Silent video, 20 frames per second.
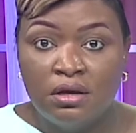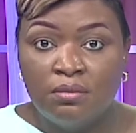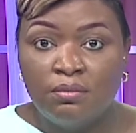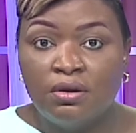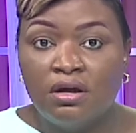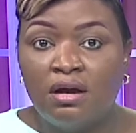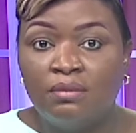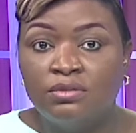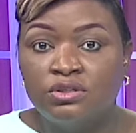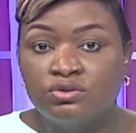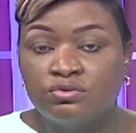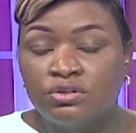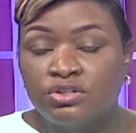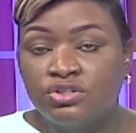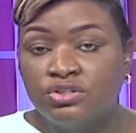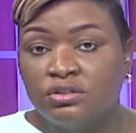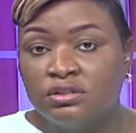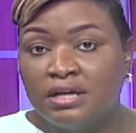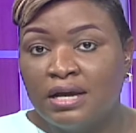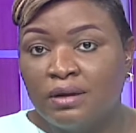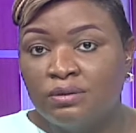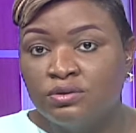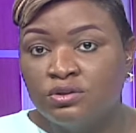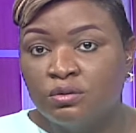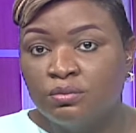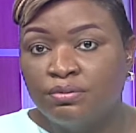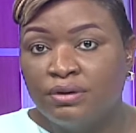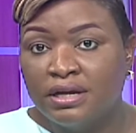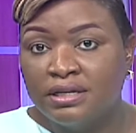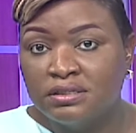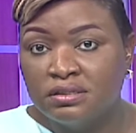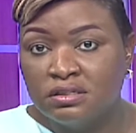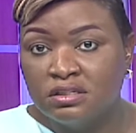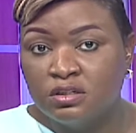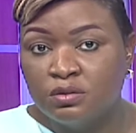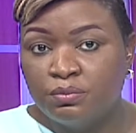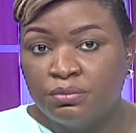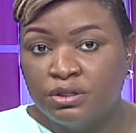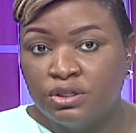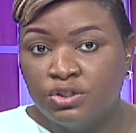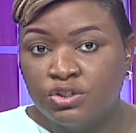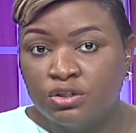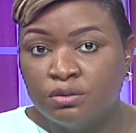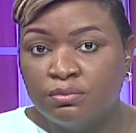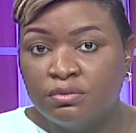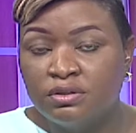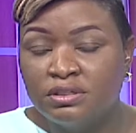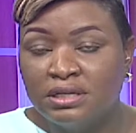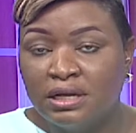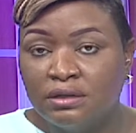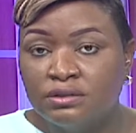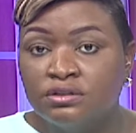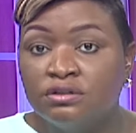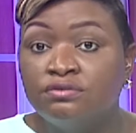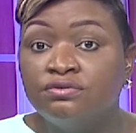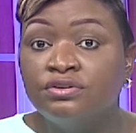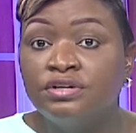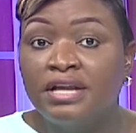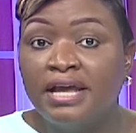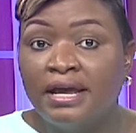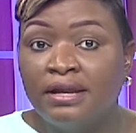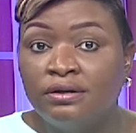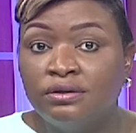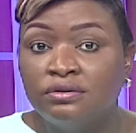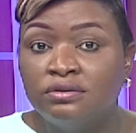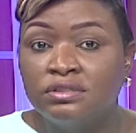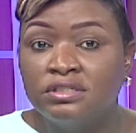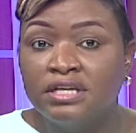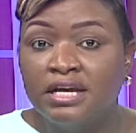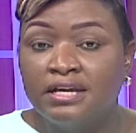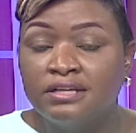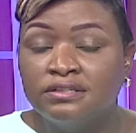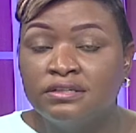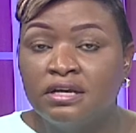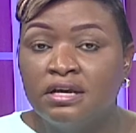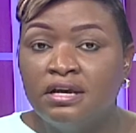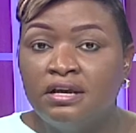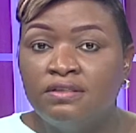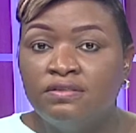Bahamas Christian Council President Bishop Delton Fernander says